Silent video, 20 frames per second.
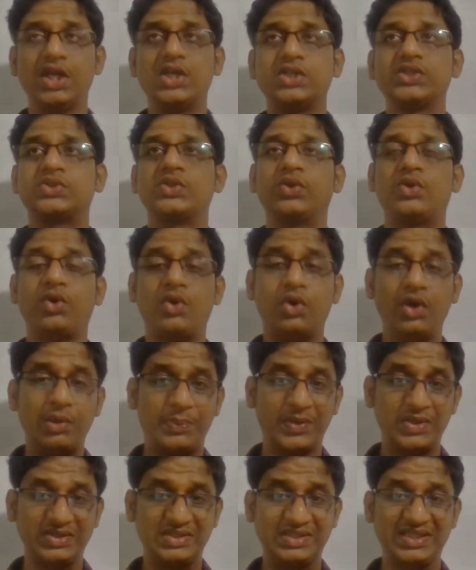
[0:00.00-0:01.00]
So whole
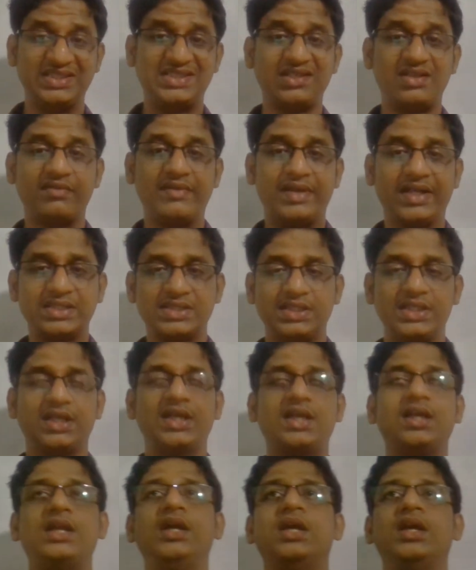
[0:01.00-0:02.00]
procedure was
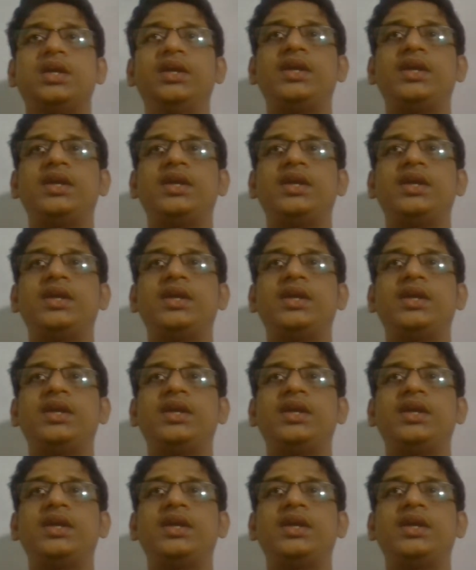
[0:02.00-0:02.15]
there.